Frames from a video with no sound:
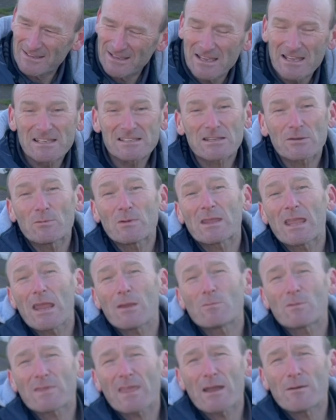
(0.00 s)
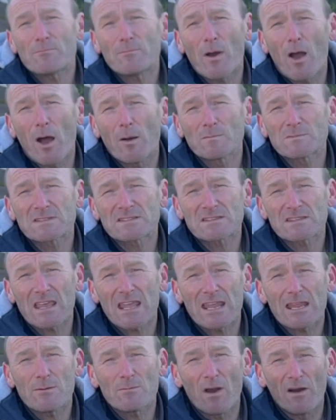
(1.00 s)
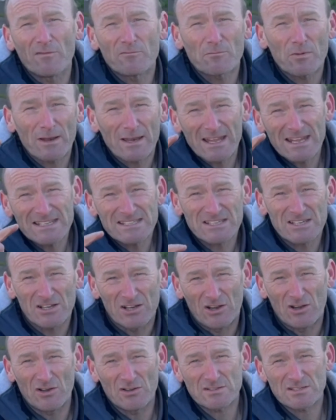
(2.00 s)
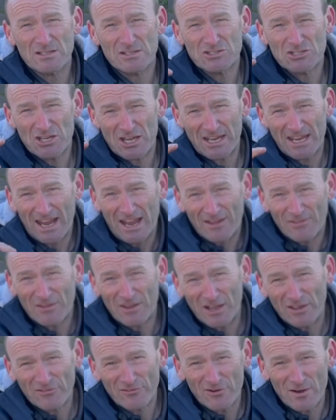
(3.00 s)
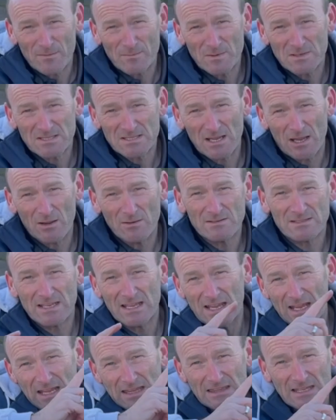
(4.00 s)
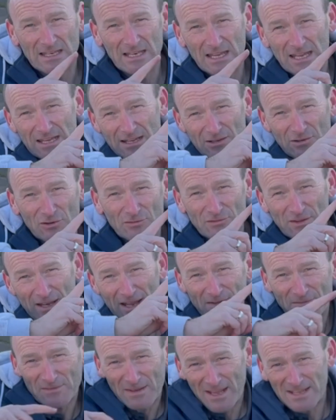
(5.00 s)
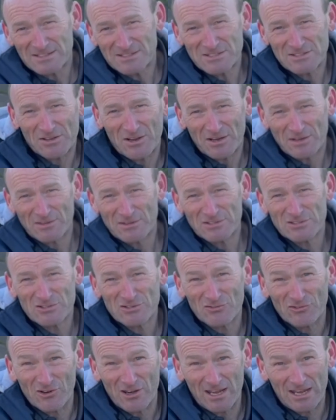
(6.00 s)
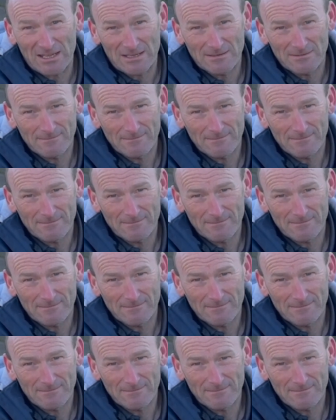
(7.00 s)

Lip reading: So we keep with our Barnes theme of police cars. Check out the other episodes in the link on the left-hand side of the screen.